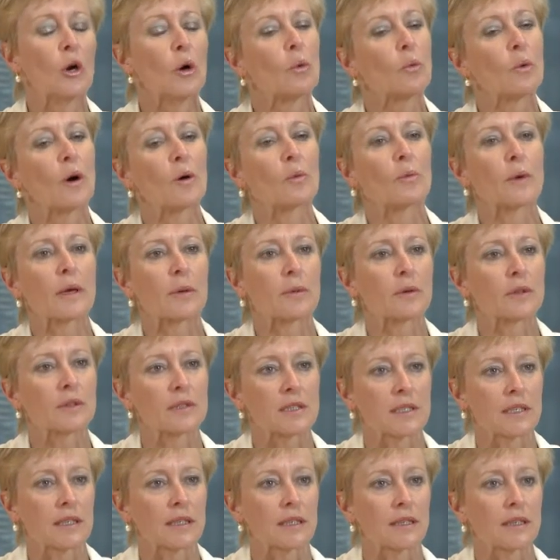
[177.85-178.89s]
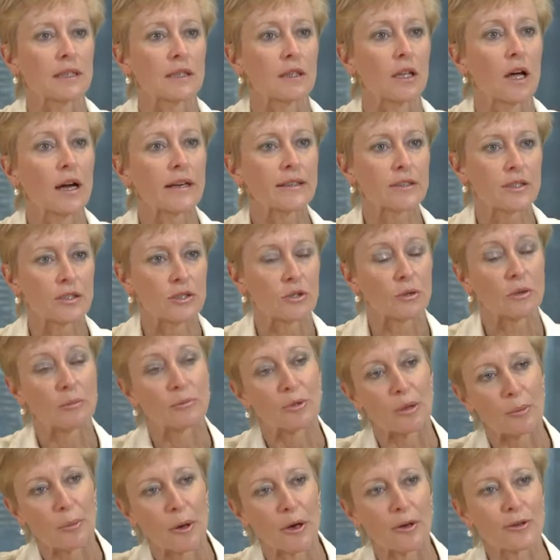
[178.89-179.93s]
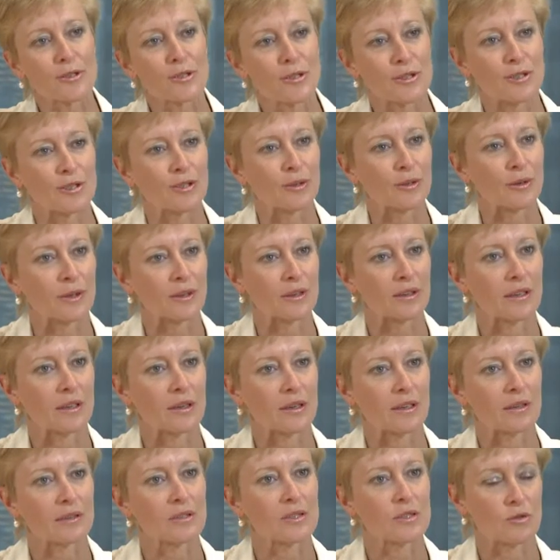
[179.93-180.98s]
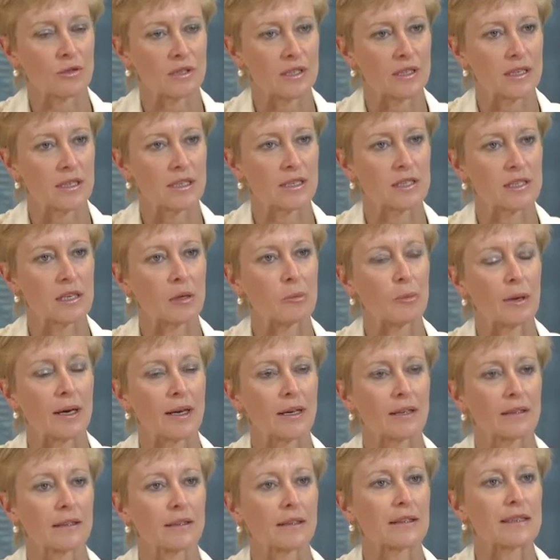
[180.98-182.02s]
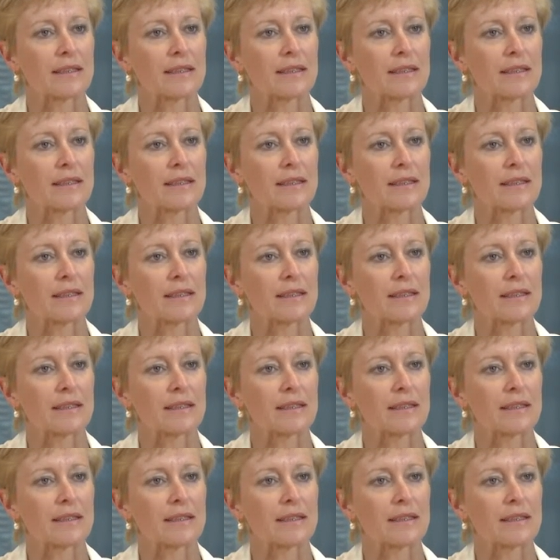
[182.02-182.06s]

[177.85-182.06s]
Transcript: What we would like to do and propose to do with that strategic partner